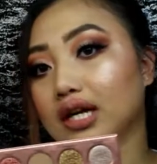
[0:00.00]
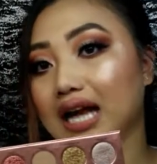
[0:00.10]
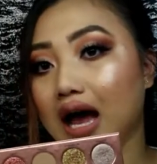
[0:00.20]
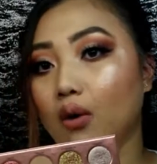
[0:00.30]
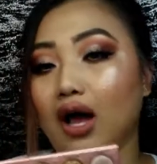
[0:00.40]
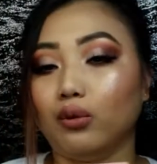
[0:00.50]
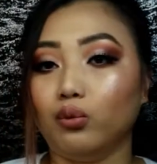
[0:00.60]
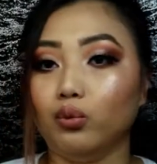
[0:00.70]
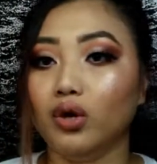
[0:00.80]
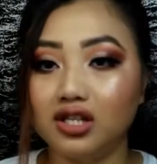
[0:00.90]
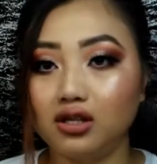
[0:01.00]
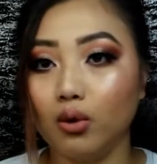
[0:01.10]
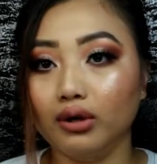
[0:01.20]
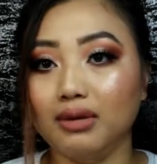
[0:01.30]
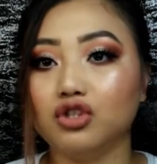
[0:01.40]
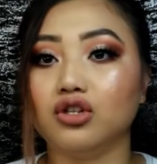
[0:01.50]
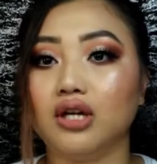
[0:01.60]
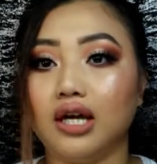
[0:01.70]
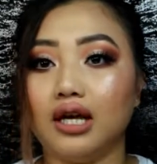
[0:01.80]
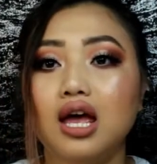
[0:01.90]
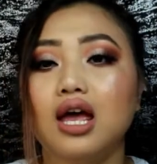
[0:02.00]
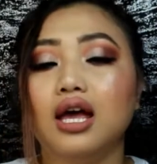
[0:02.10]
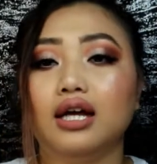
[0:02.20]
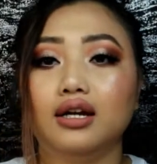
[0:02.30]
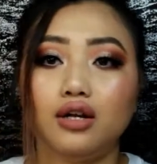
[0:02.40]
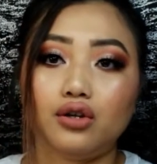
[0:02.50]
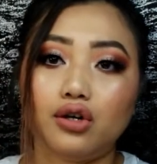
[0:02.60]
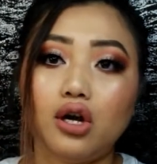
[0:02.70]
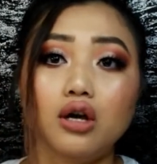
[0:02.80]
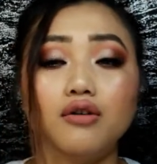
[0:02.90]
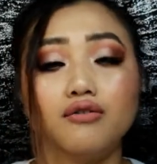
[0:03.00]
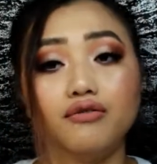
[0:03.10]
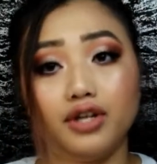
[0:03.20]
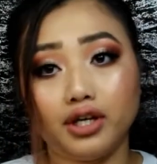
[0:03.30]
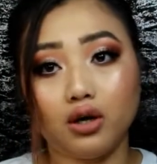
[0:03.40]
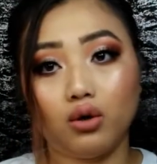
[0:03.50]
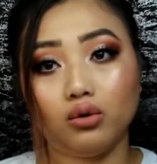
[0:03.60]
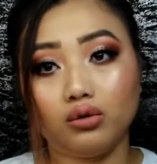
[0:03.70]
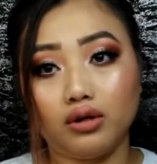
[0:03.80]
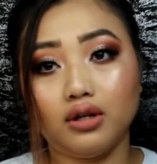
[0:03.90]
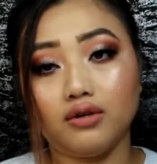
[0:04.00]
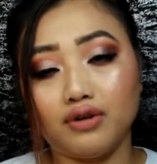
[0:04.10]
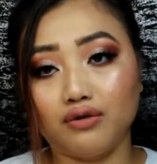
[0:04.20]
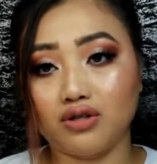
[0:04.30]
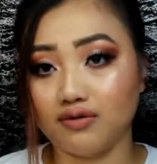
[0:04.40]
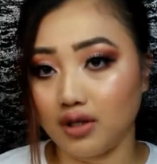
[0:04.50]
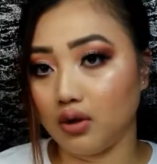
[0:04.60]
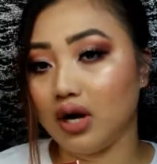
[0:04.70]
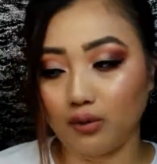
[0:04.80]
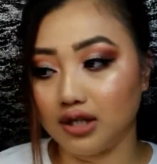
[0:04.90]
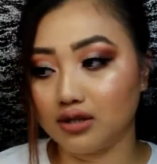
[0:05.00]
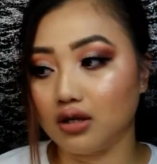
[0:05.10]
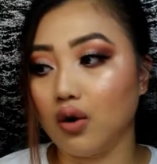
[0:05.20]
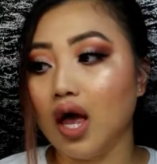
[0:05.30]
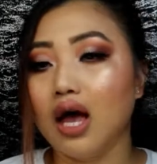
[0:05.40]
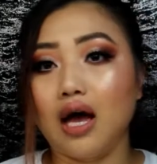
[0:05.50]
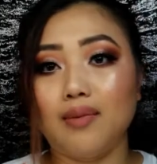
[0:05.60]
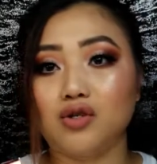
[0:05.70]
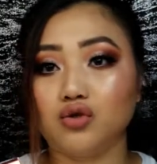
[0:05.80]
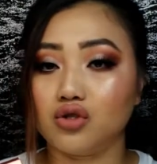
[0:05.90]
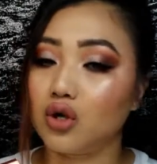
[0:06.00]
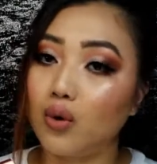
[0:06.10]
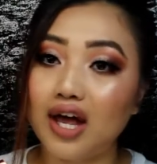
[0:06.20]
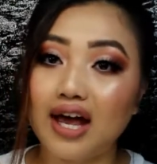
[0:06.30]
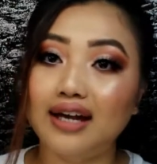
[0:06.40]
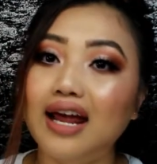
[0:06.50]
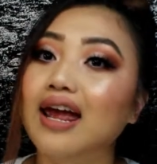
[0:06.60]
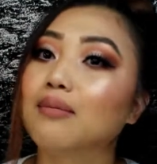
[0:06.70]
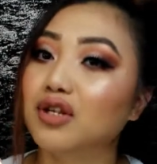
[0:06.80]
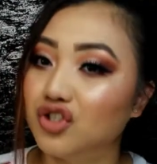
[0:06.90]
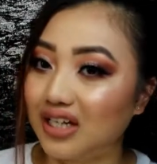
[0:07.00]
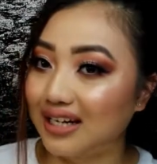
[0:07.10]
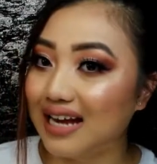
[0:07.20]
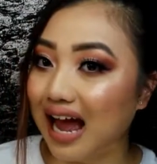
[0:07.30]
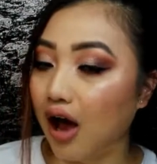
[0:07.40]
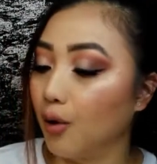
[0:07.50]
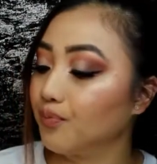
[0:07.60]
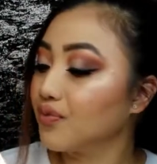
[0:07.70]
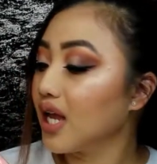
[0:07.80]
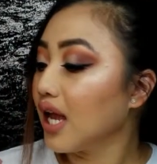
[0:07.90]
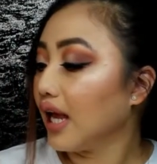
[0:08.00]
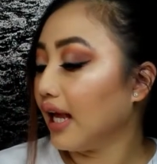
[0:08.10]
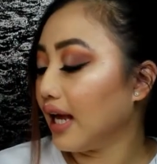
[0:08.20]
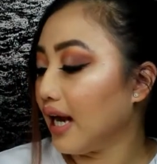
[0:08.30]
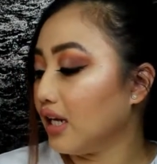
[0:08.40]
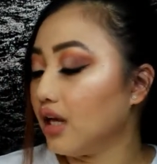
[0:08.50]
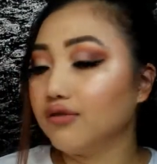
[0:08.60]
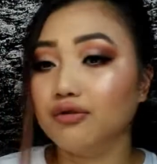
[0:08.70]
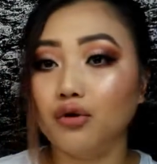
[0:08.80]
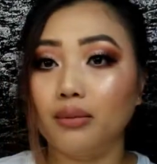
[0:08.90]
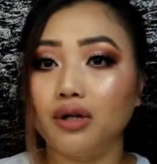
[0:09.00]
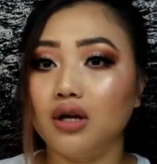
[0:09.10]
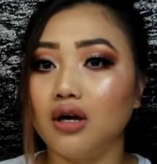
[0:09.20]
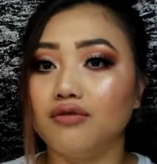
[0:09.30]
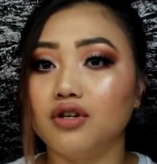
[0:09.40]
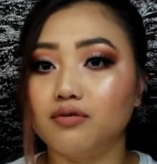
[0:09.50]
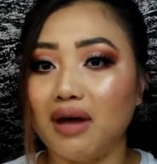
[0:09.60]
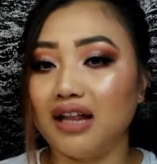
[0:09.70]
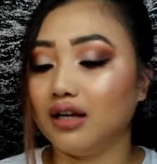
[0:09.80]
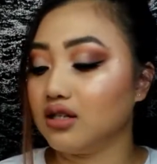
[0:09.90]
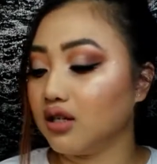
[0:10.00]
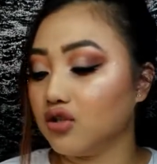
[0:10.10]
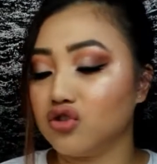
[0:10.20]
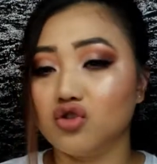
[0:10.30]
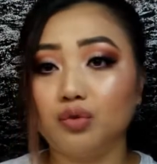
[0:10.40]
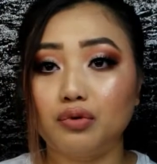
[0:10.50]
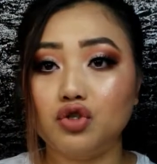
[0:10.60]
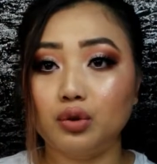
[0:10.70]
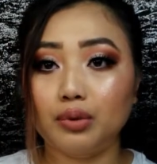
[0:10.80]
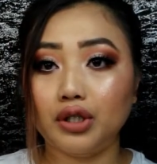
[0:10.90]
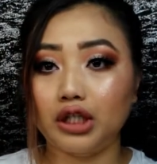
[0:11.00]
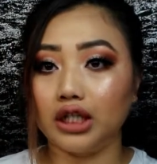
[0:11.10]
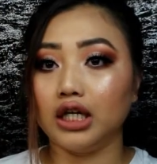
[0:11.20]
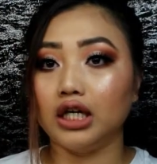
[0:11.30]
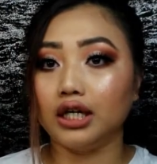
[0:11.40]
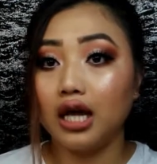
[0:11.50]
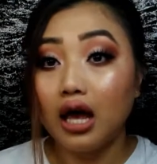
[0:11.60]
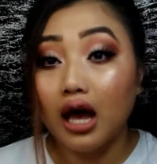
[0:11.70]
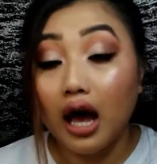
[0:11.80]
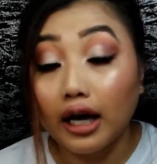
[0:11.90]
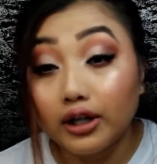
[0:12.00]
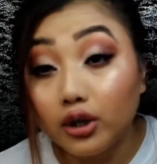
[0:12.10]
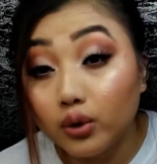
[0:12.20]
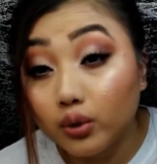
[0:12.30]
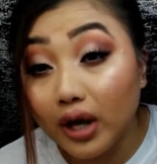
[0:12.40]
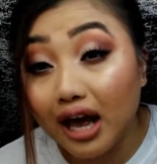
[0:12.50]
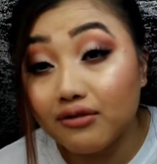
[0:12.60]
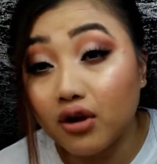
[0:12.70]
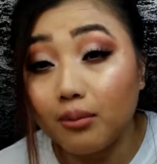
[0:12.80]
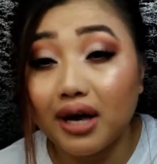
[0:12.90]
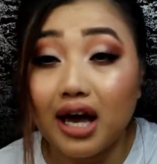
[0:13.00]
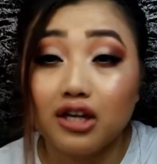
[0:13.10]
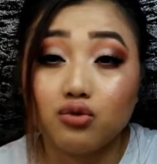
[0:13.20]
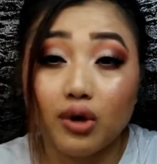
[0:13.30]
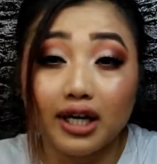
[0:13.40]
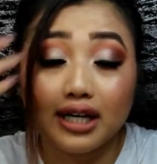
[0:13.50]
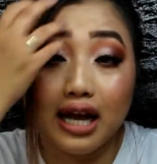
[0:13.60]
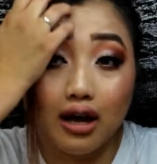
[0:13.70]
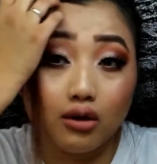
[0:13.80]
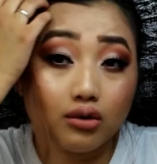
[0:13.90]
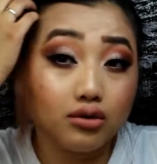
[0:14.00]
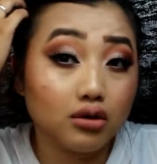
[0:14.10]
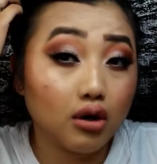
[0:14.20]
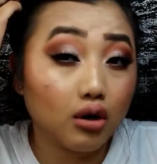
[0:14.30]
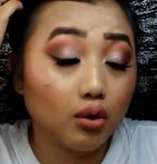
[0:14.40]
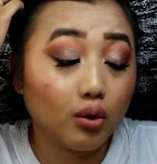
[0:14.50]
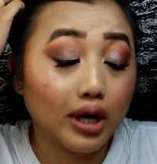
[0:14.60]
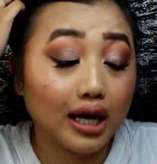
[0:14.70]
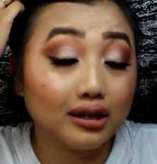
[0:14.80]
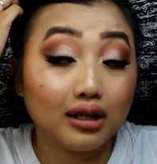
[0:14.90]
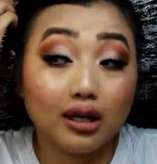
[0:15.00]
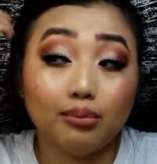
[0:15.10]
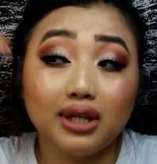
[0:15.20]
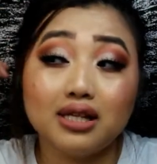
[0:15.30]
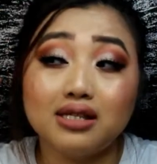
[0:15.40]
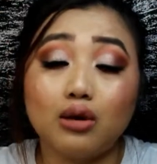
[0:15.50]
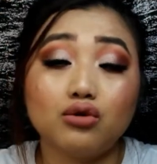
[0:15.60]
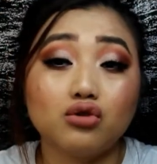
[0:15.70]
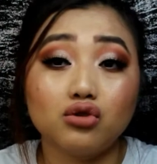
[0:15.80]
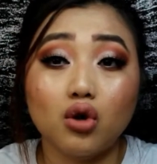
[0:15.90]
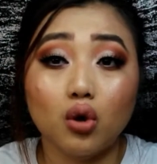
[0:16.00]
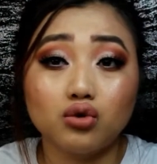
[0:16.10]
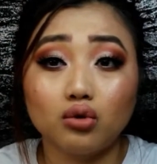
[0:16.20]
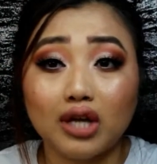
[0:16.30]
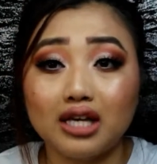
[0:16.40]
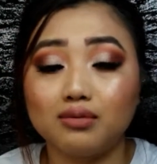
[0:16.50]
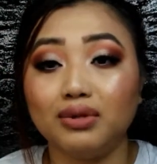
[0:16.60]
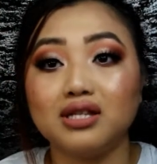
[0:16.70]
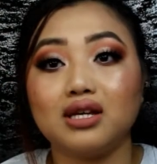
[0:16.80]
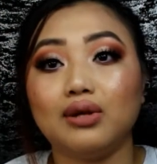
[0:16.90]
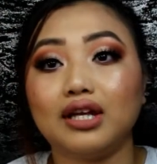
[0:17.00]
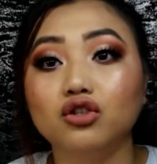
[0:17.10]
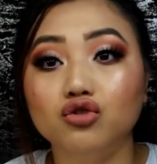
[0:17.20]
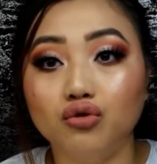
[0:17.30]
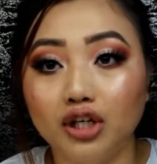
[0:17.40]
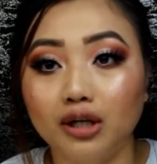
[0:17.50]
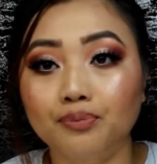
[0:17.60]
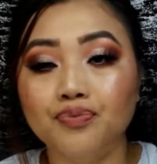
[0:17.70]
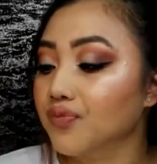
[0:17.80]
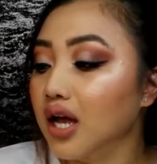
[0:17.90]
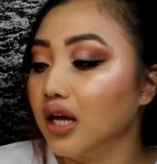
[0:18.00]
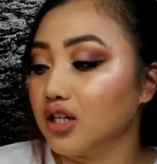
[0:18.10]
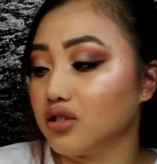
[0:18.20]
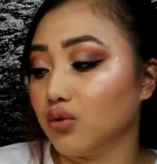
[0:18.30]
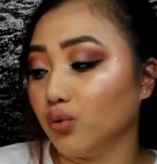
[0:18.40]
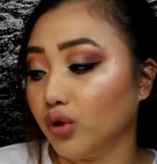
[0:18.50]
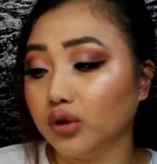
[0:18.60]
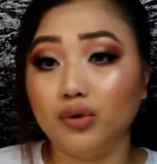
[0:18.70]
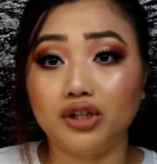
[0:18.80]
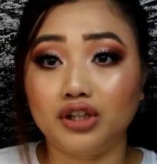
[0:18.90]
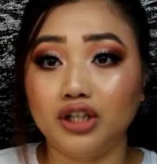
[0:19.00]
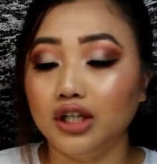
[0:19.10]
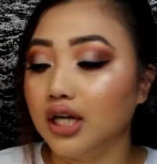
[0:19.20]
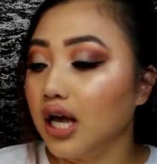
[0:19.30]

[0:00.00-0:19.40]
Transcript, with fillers: it now, I was going to mention it in another video, another favorites video anyway, so I might as well just go ahead and mention it now. And I love the formula of this palette. I think it's super, super good. I do have it on my eyes right now, so I think it blends out so, so nice. Blends out like a dream. It's really, really good.